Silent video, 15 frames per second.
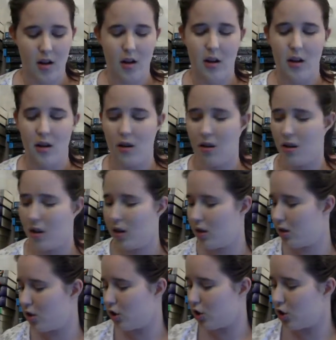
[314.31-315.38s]
And
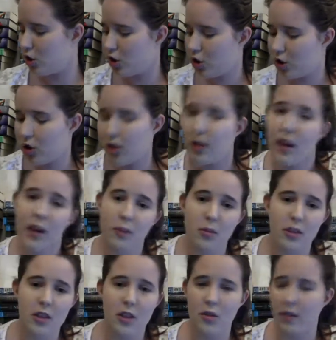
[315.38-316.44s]
Ginger and I will
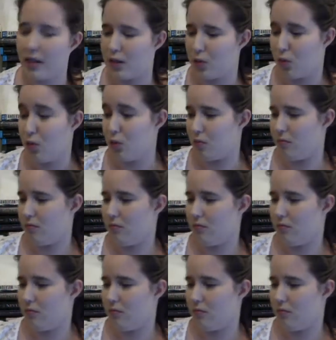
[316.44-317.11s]
see you next. Ooh!